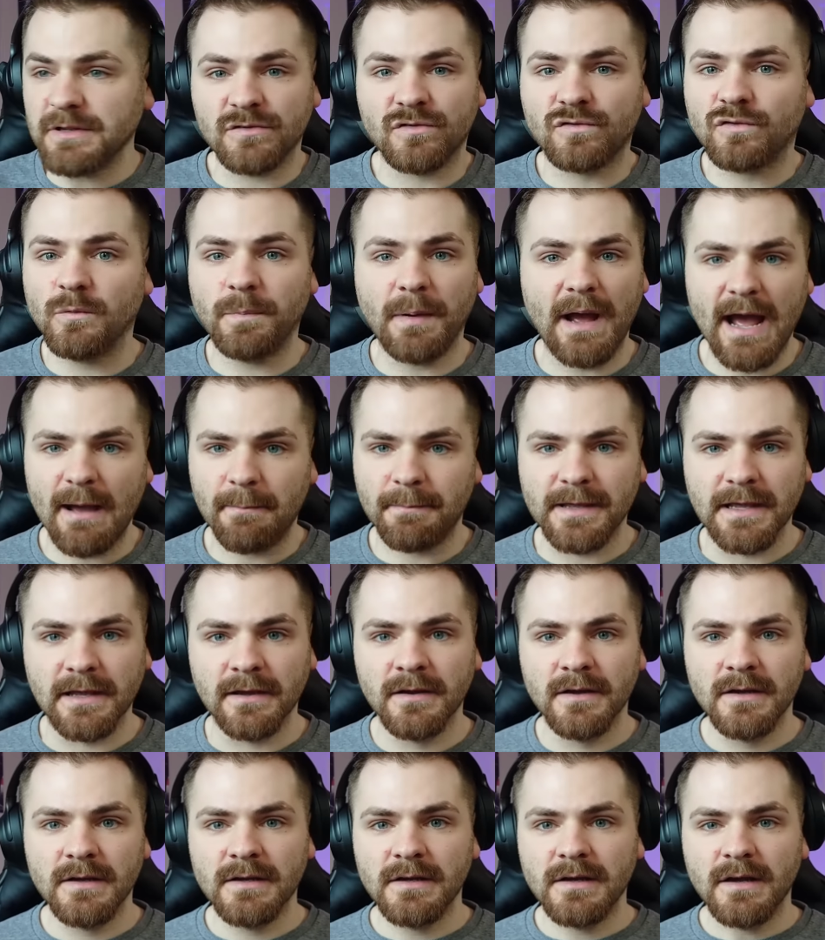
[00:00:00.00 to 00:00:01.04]
be super happy.
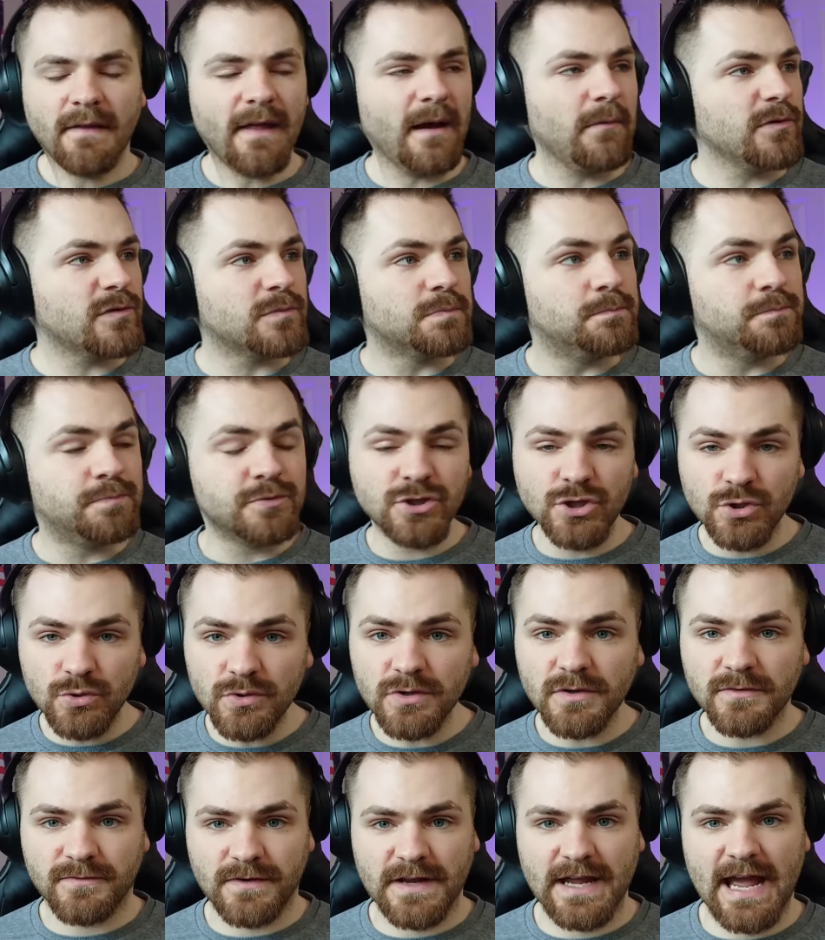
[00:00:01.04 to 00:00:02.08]
That was
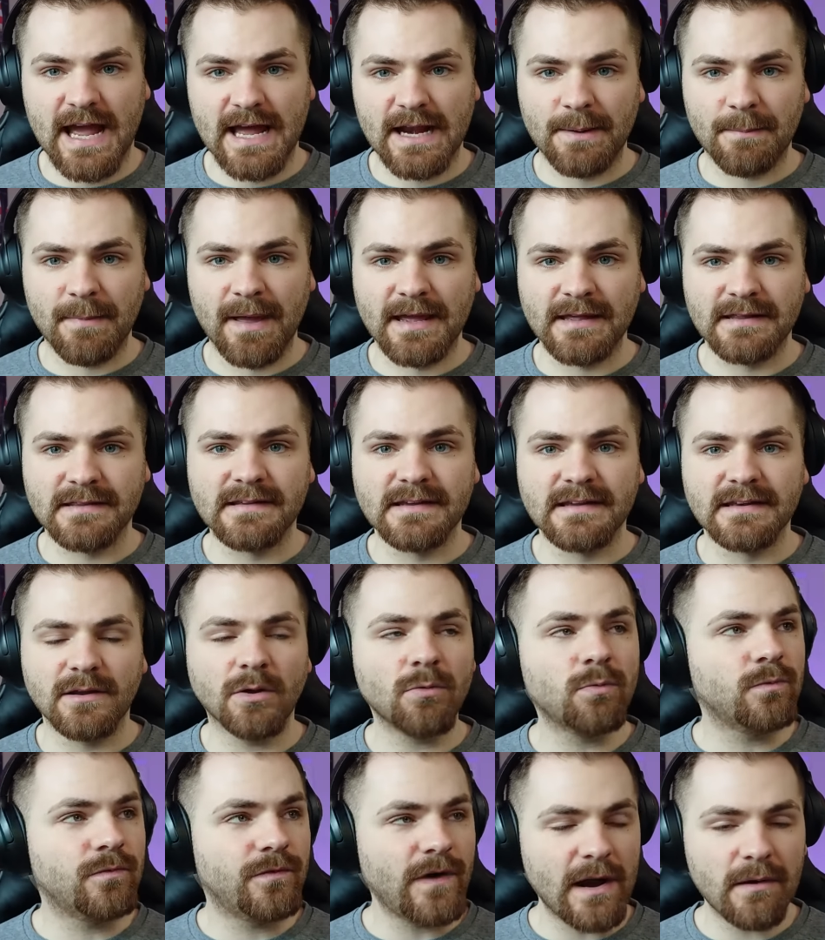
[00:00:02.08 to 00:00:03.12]
beautifully animated.
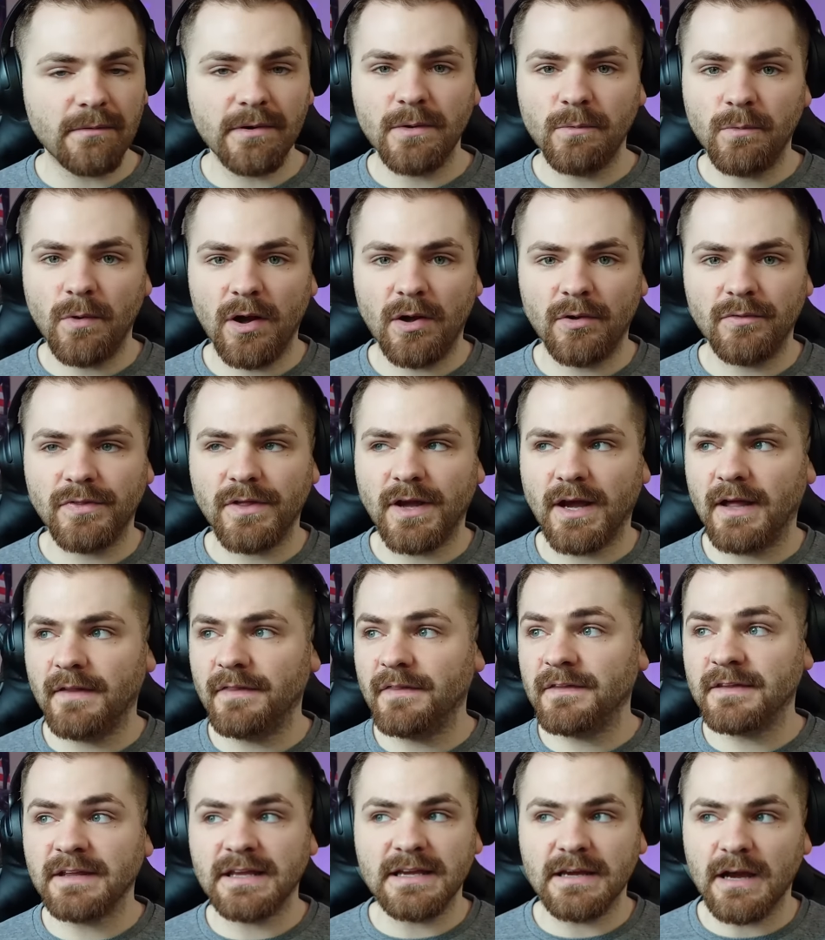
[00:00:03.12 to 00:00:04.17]
Very well
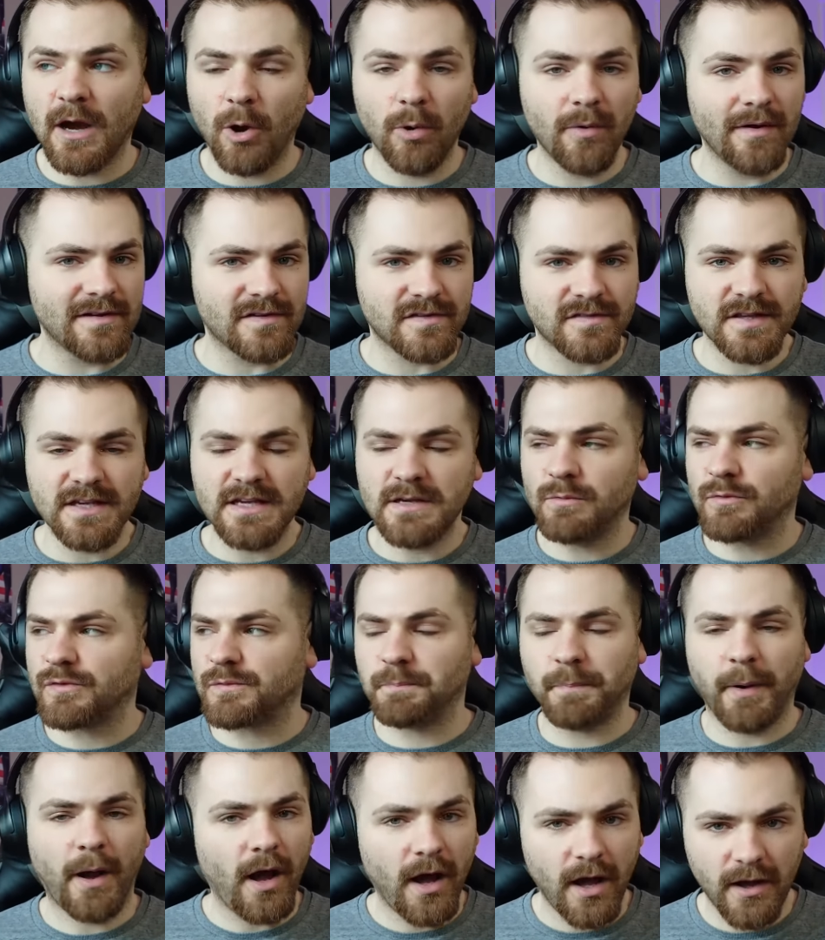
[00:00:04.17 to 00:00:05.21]
done. The OST was
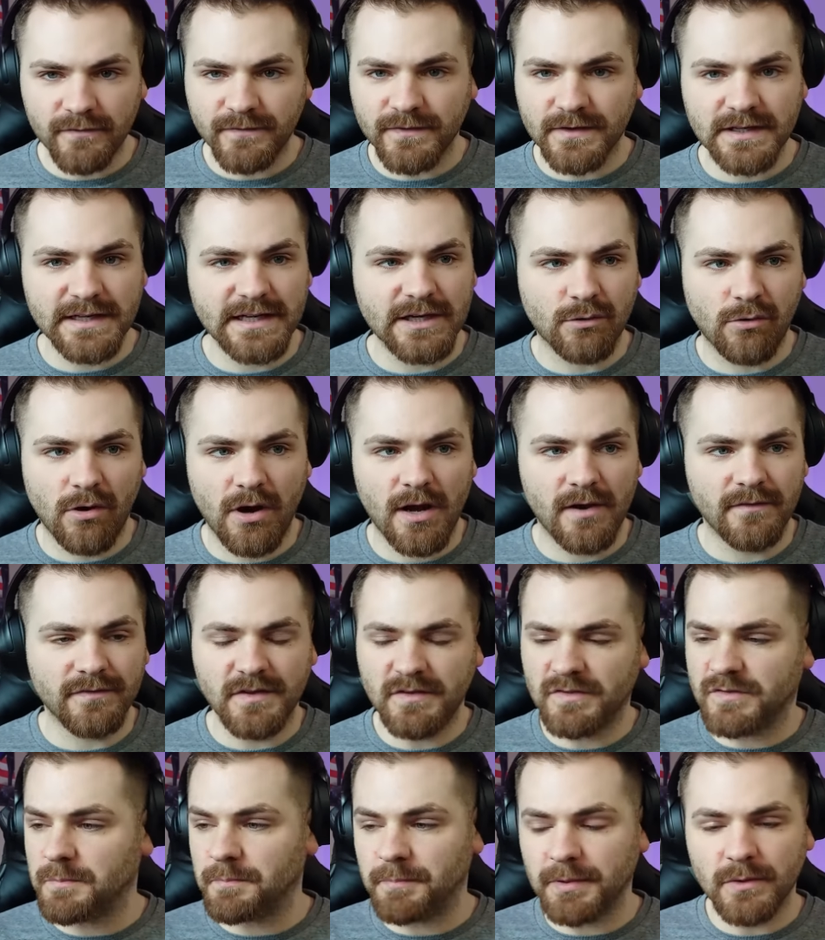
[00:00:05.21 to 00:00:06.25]
perfectly
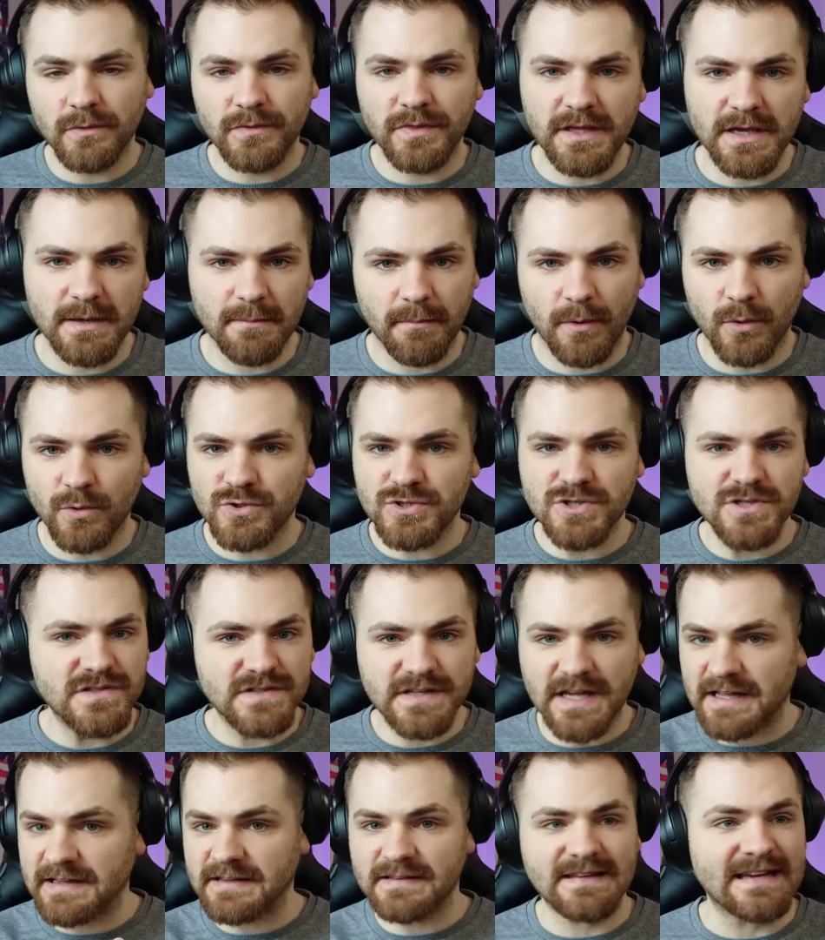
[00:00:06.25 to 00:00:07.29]
crafted to build the
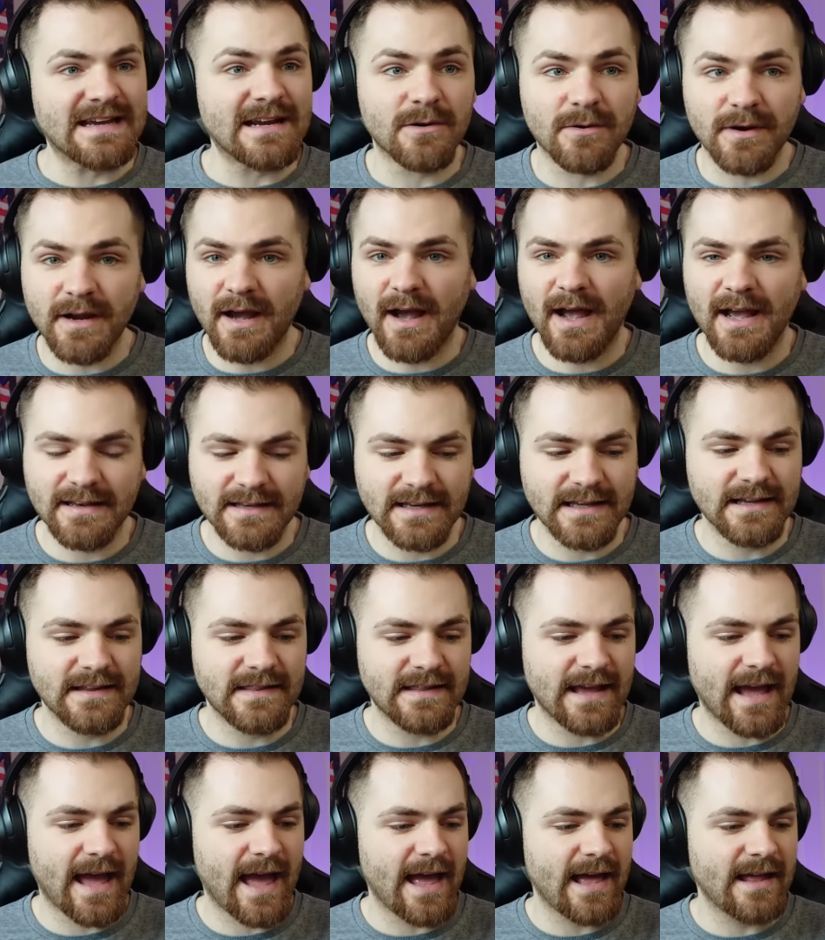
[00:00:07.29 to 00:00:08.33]
emotions, getting teary-eyed near
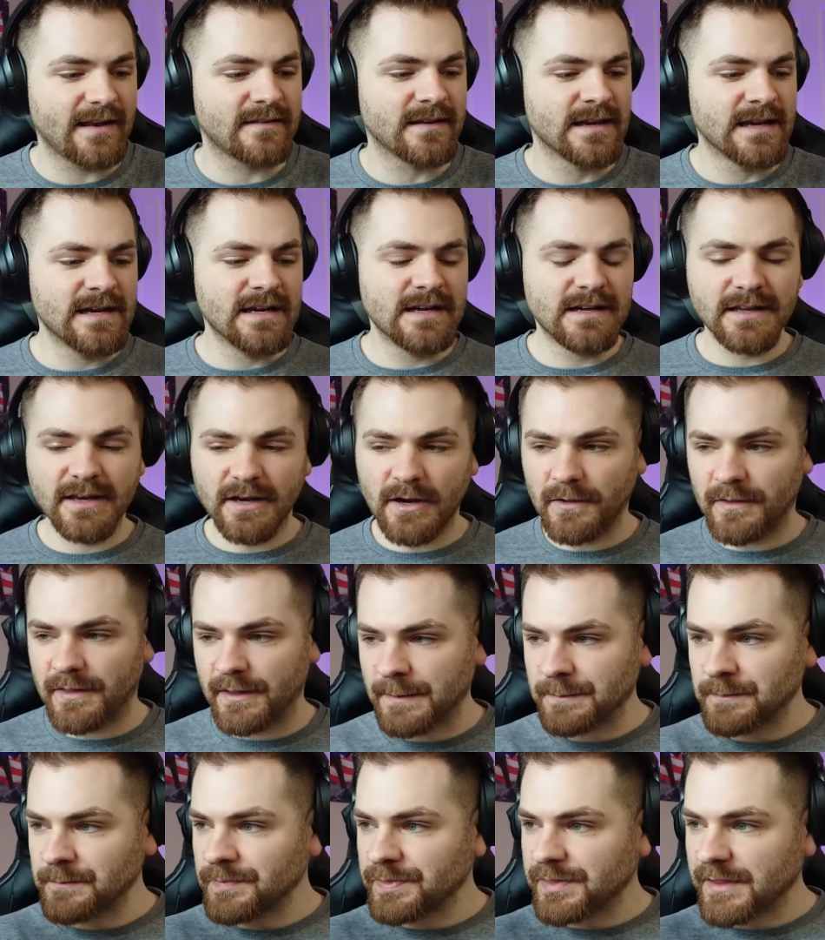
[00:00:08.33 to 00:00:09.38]
the end. You know,
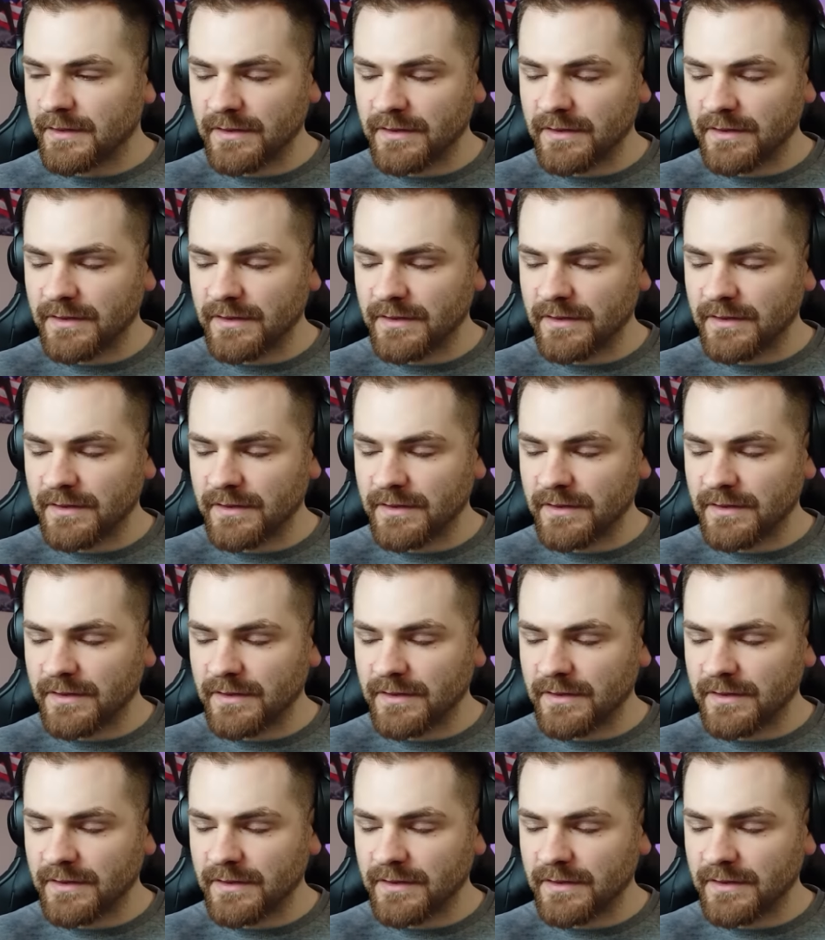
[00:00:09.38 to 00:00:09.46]
the